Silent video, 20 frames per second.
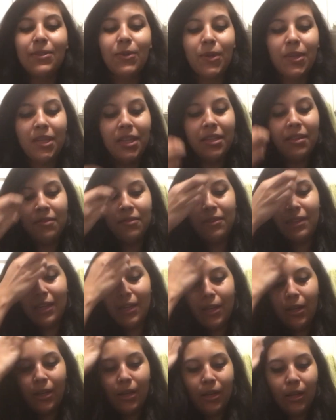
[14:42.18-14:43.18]
sort of
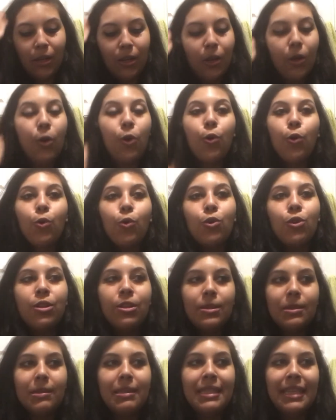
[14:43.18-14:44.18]

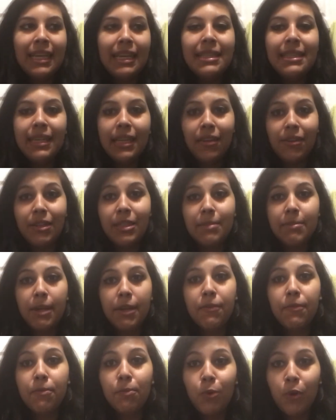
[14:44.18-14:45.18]
the taste that you'd
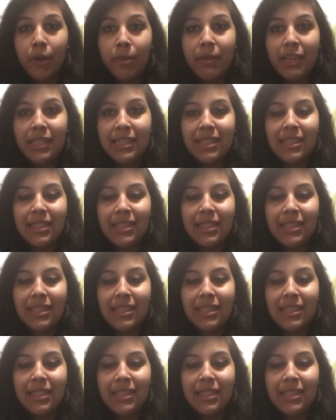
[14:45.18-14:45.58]
expect from rooibos.